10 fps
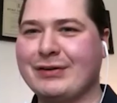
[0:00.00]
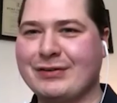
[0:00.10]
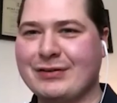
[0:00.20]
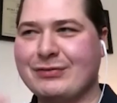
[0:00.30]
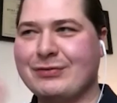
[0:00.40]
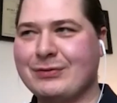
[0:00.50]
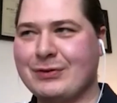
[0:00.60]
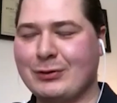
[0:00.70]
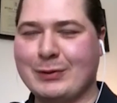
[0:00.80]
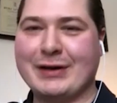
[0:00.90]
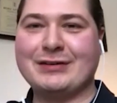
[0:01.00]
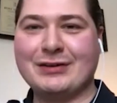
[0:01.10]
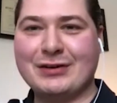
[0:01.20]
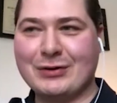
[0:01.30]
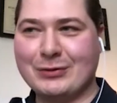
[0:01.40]
as if you're ready to
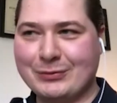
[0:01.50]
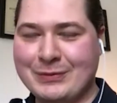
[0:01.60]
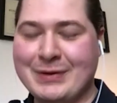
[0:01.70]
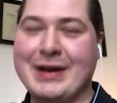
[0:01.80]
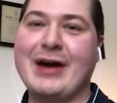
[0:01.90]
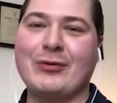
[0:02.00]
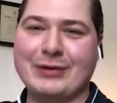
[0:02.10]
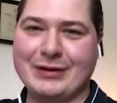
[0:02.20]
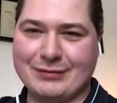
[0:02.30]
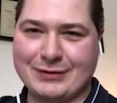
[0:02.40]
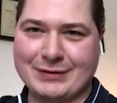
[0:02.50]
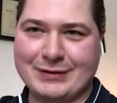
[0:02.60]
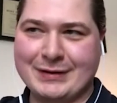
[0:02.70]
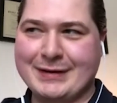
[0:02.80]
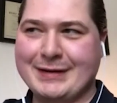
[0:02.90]
go now, even.
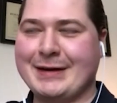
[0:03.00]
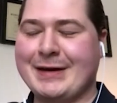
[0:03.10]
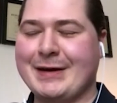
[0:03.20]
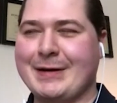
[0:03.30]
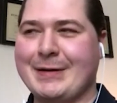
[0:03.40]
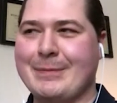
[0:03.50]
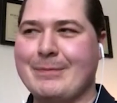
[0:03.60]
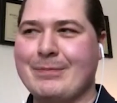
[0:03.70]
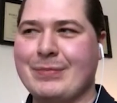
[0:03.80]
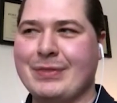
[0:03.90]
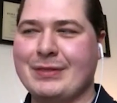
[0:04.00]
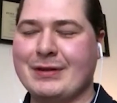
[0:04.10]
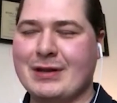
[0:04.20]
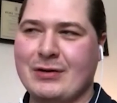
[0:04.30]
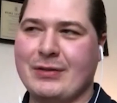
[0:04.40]

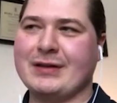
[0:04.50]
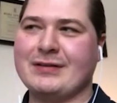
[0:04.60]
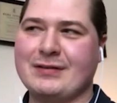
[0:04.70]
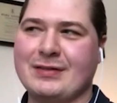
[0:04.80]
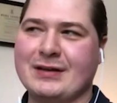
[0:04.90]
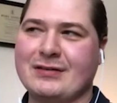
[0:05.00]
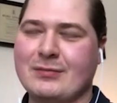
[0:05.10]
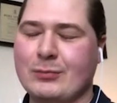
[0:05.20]
That's the